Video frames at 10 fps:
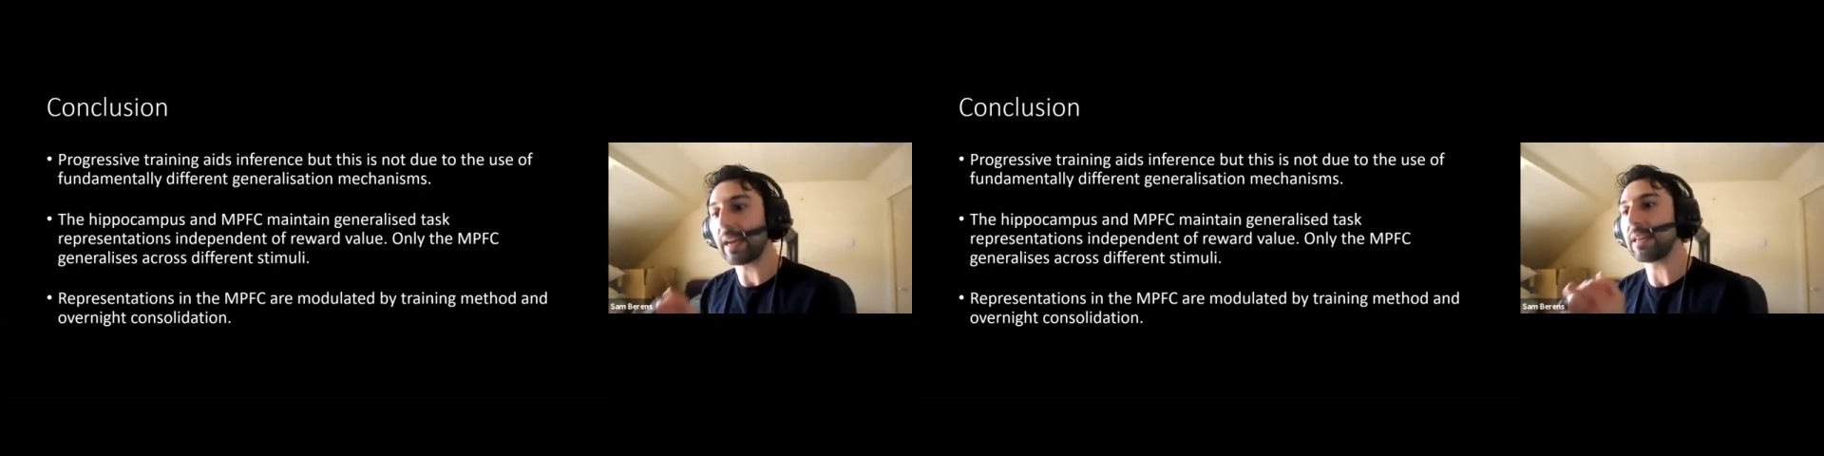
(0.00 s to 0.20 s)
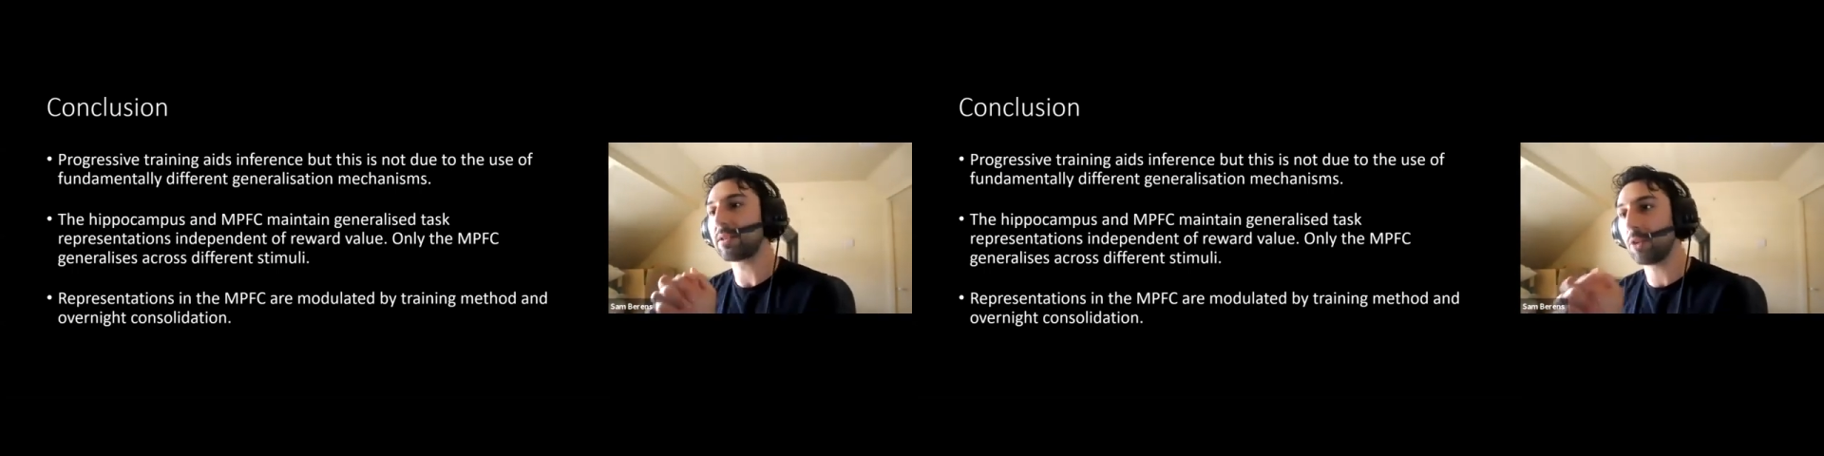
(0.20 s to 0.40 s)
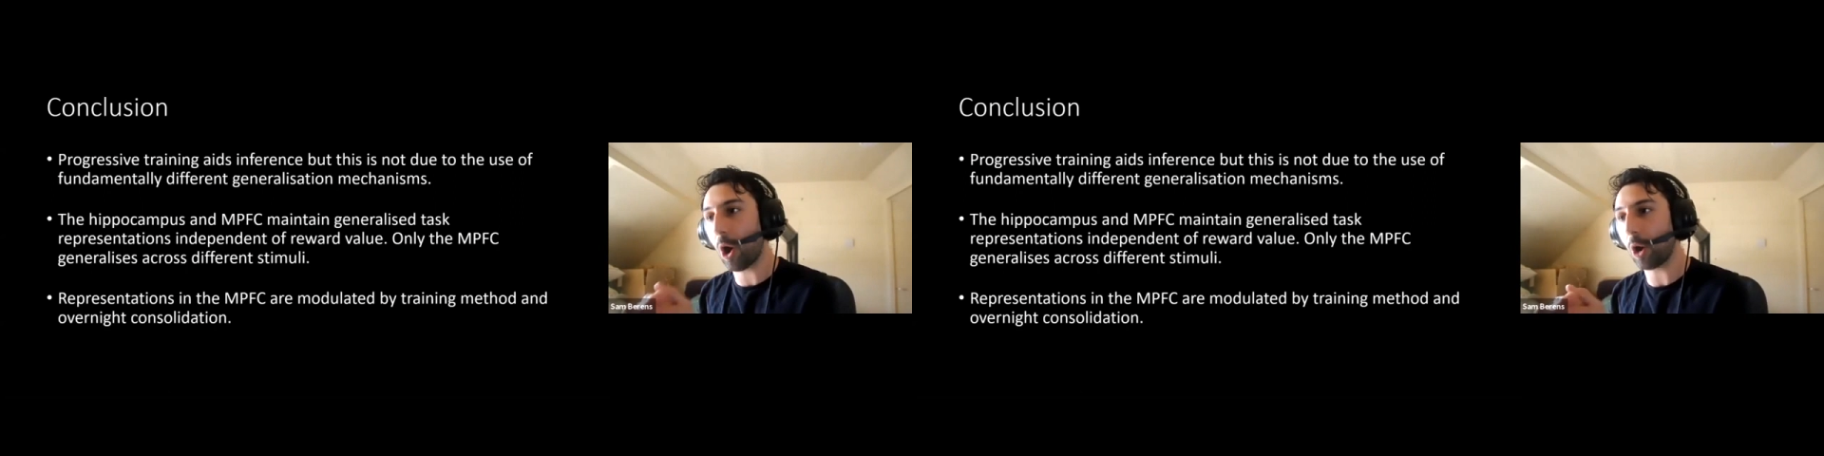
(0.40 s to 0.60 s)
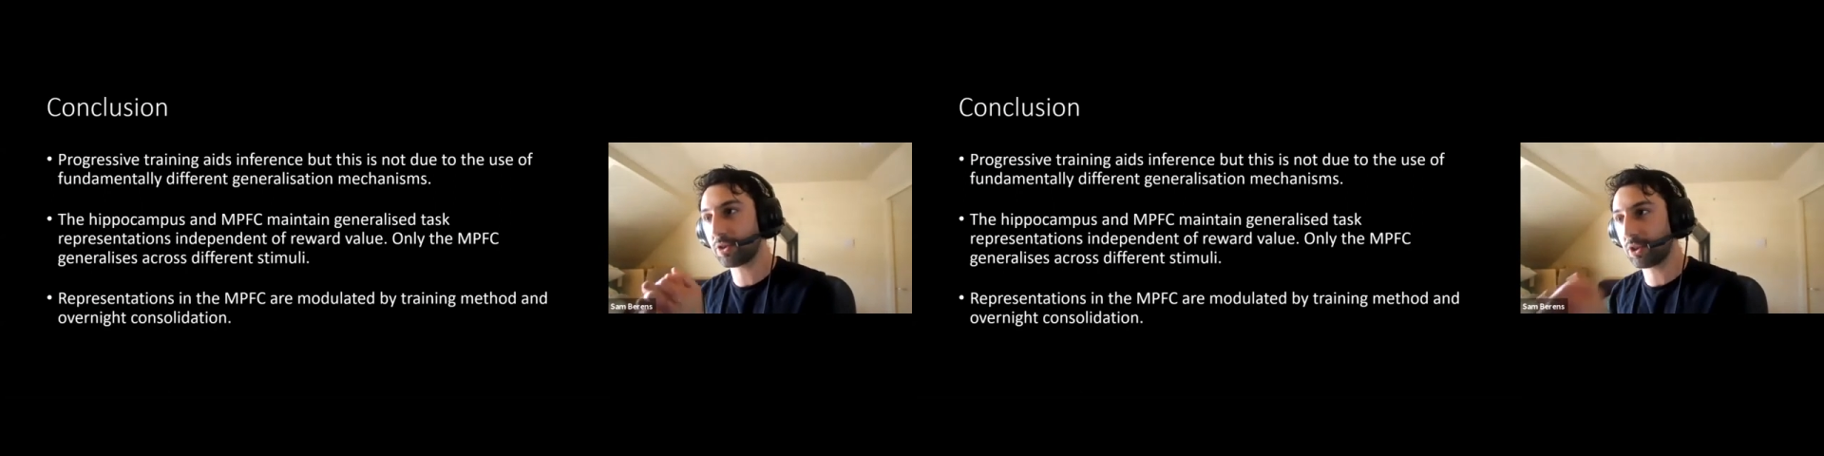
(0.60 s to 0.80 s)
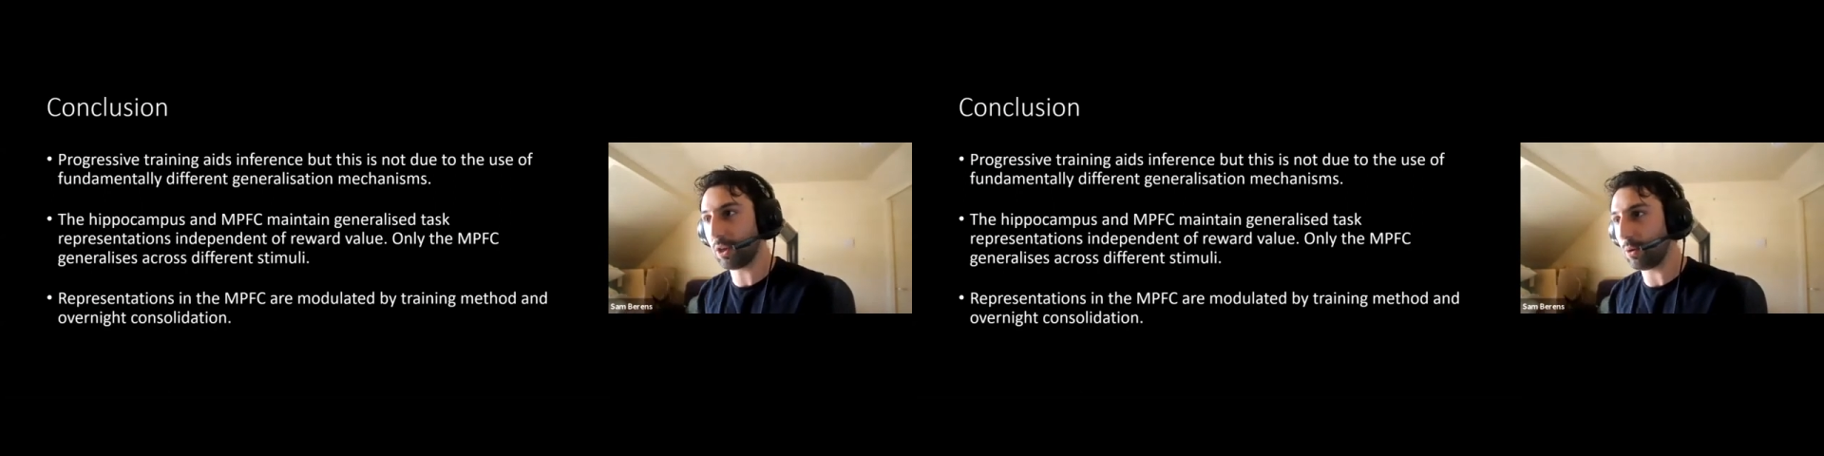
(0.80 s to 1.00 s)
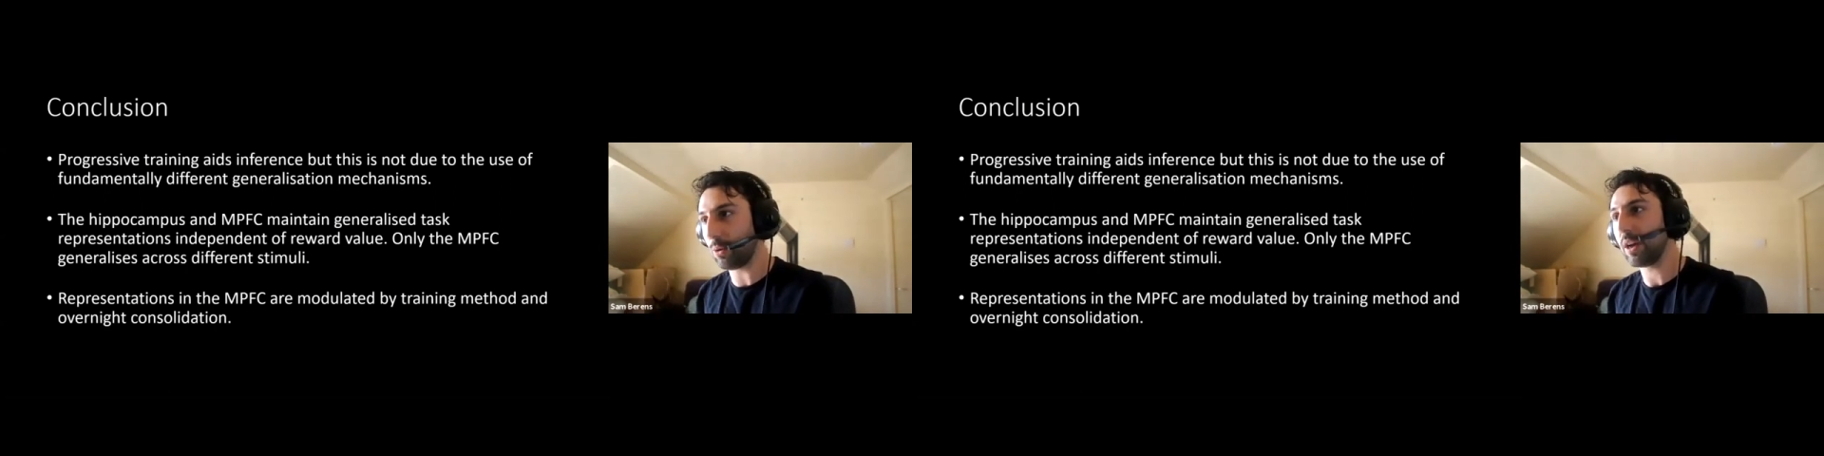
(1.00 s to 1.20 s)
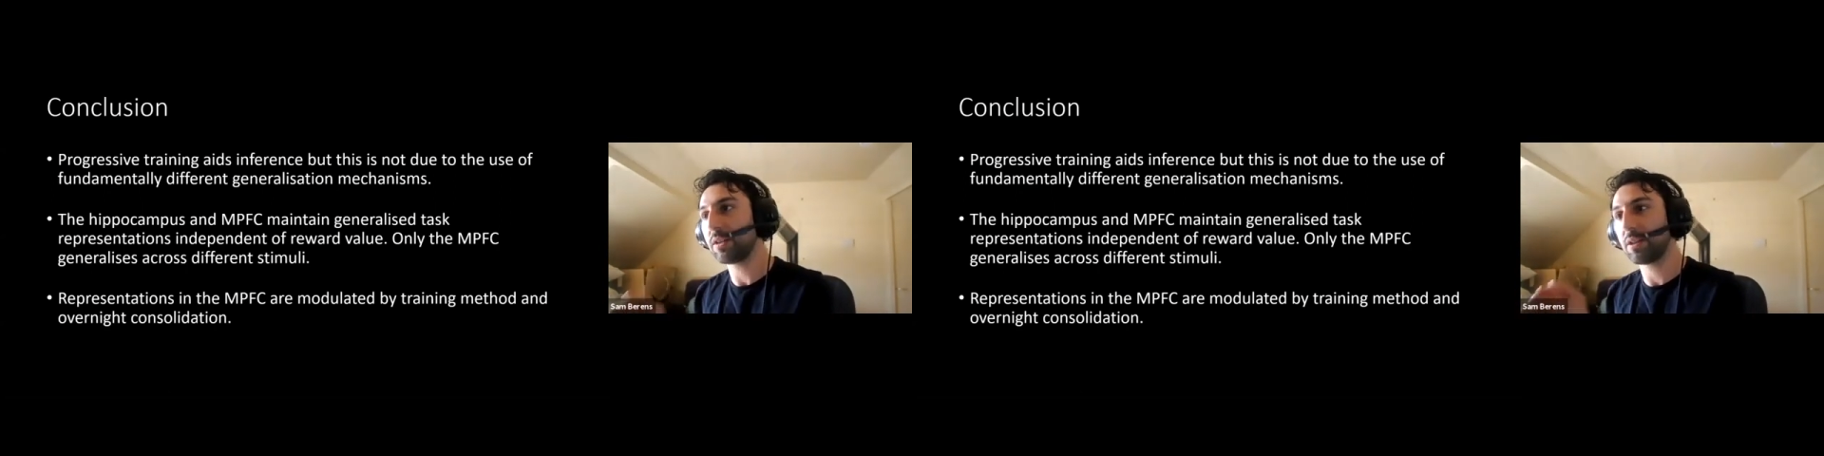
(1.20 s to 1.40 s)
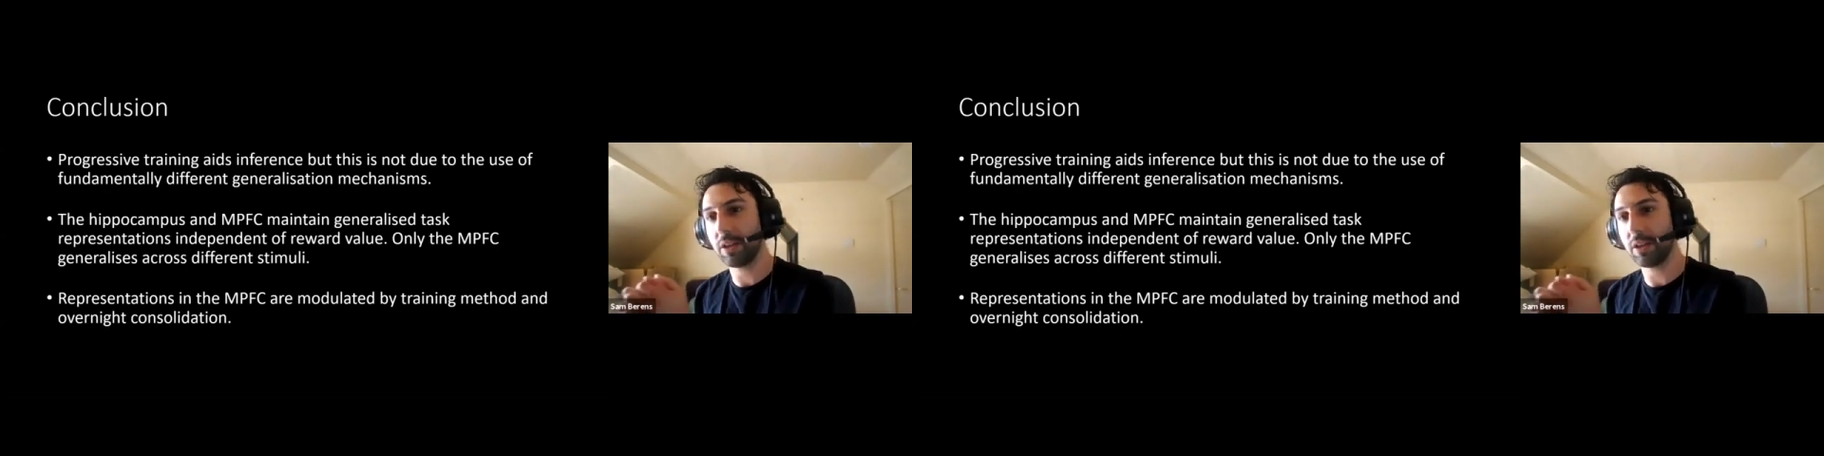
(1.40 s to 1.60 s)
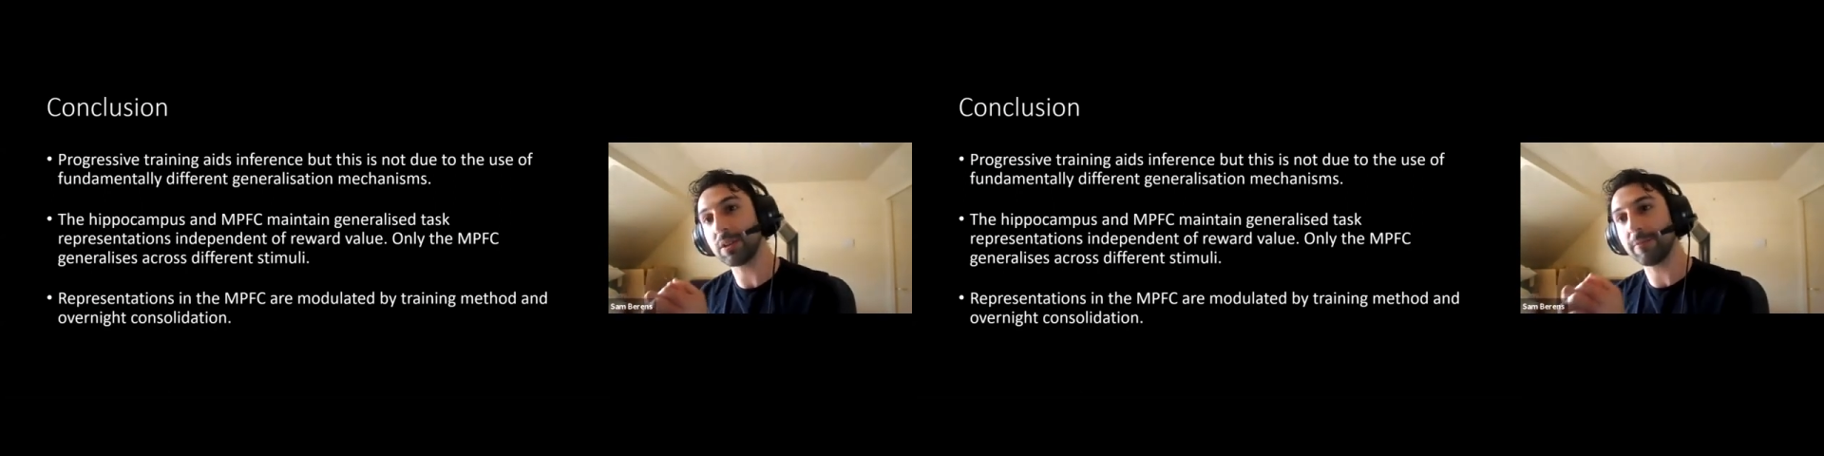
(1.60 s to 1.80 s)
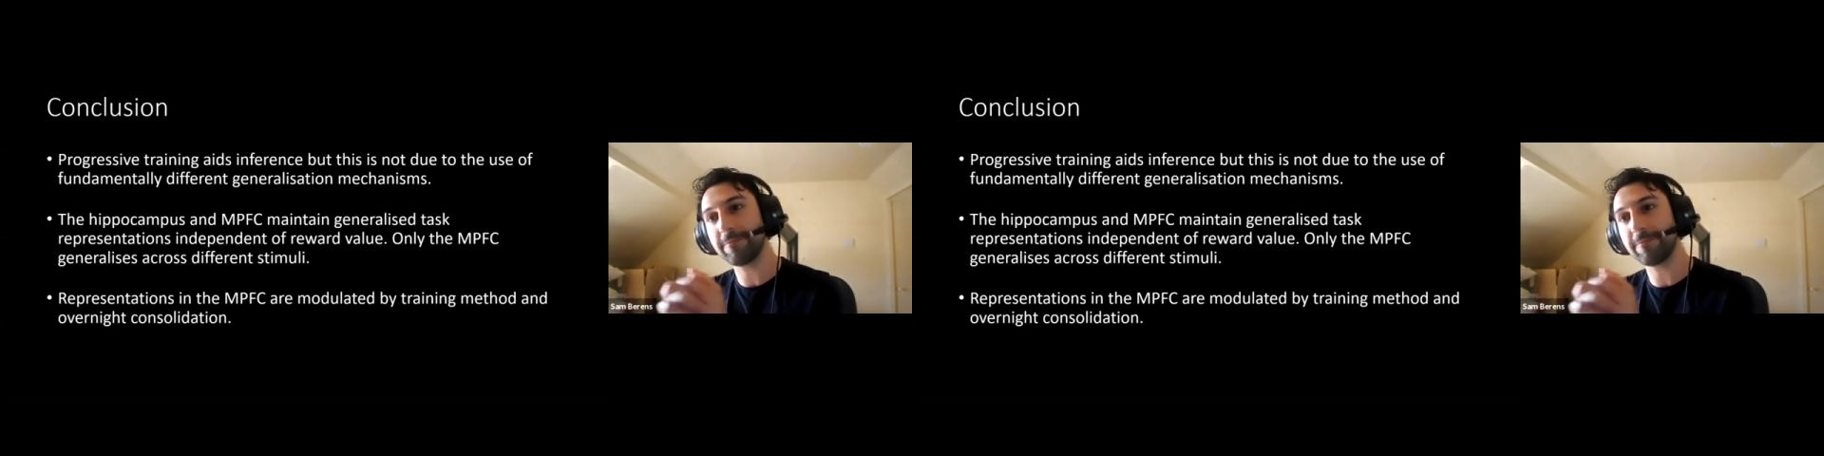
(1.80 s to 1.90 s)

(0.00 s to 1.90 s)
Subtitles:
is not due to the use of